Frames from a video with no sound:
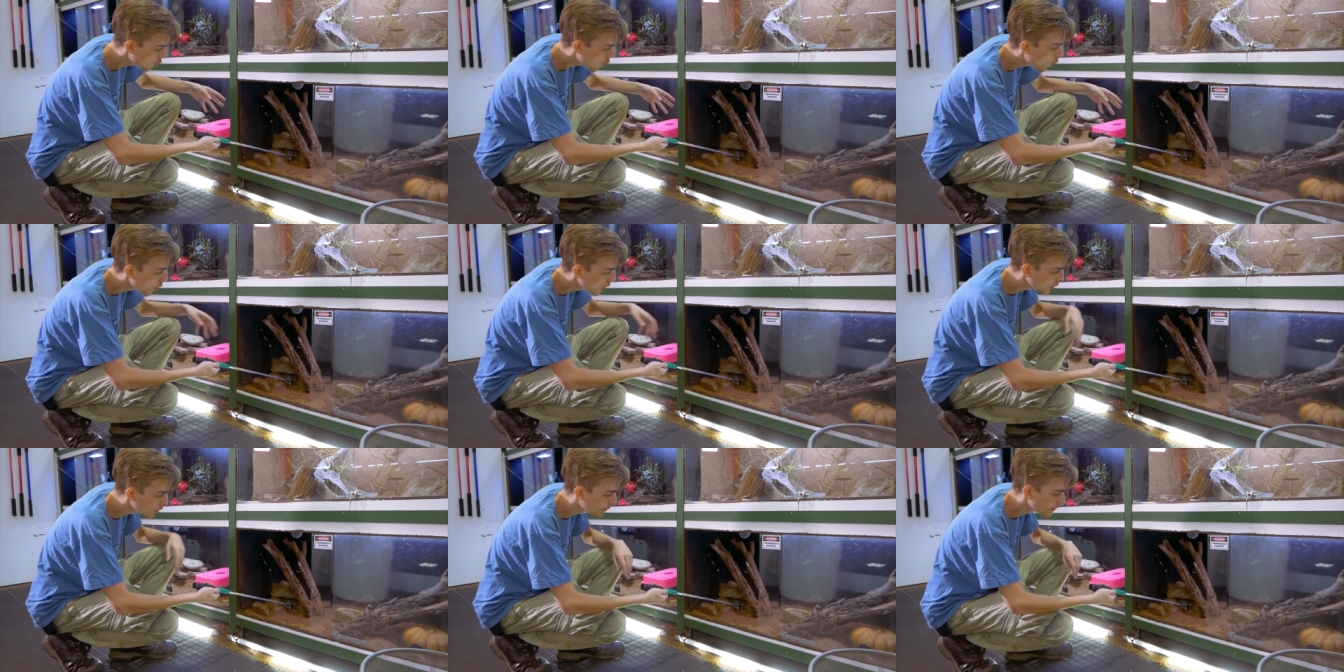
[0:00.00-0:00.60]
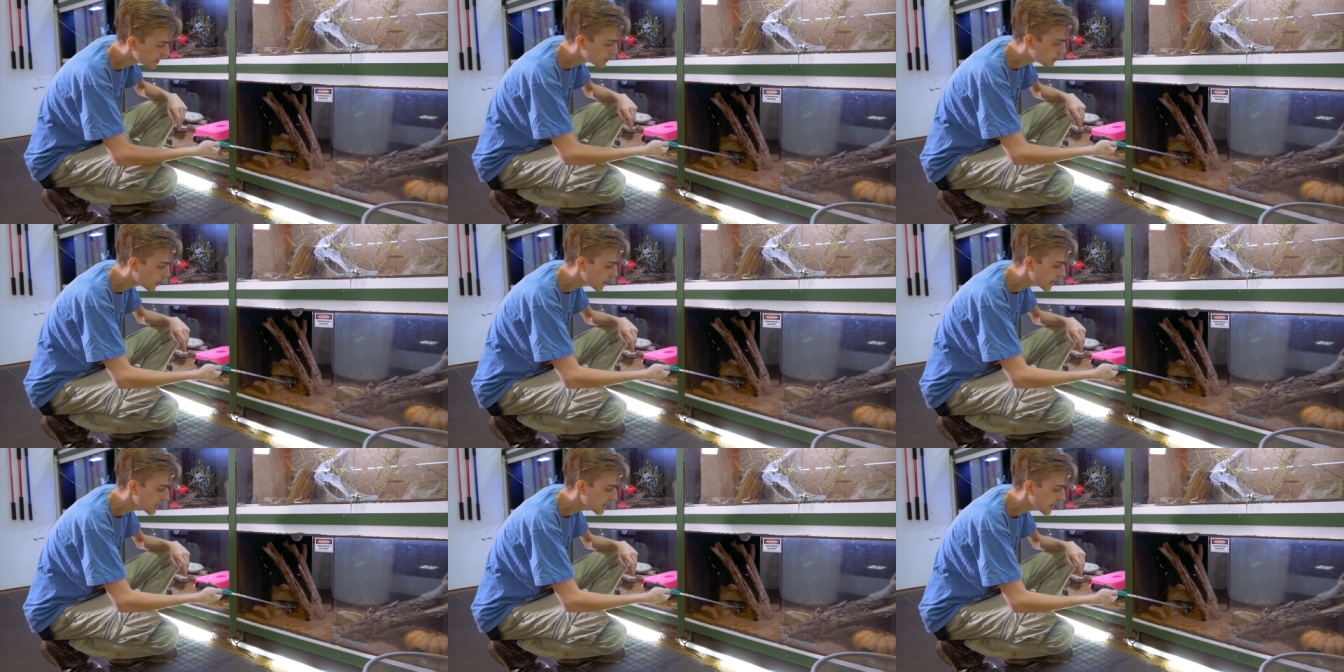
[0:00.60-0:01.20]
coil of its
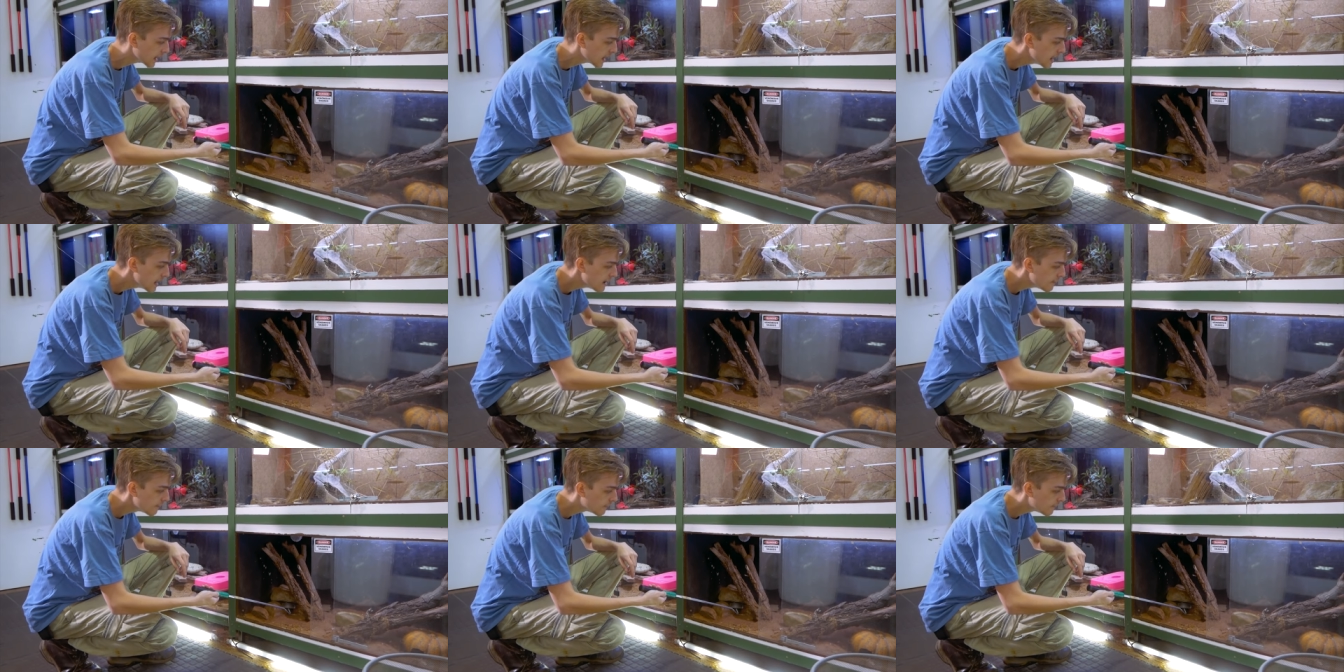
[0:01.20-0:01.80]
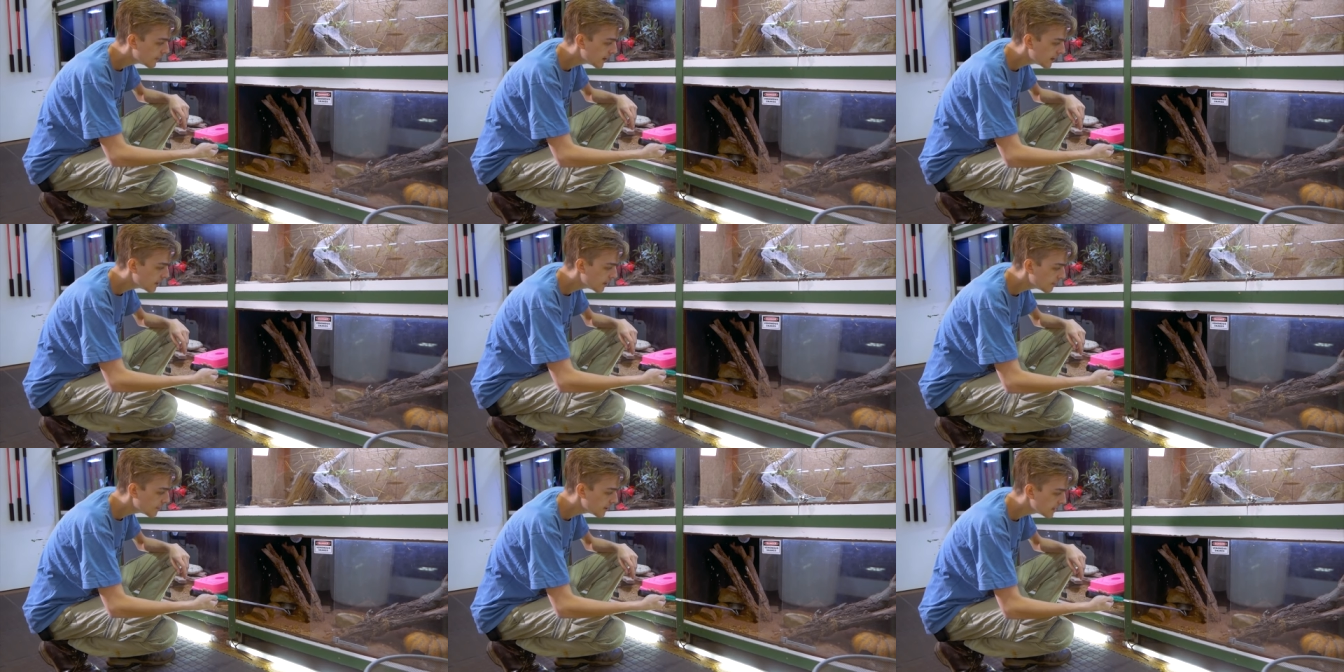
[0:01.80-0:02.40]
body there
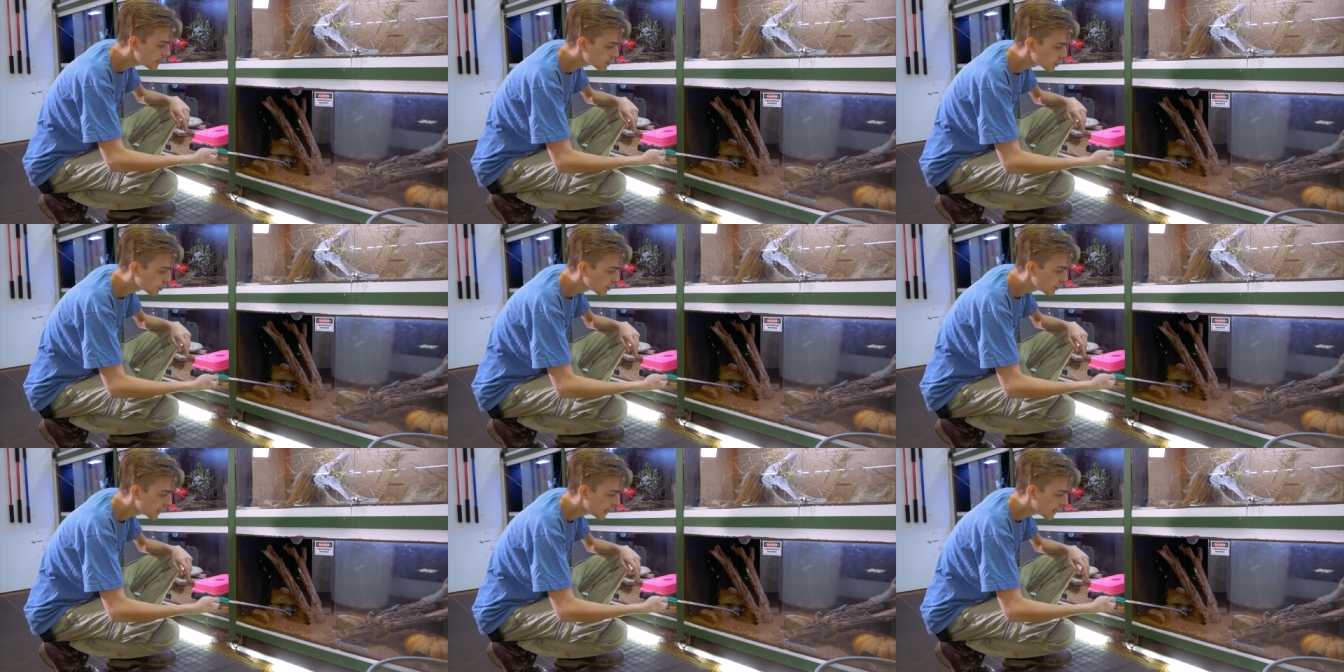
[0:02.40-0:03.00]
very slowly.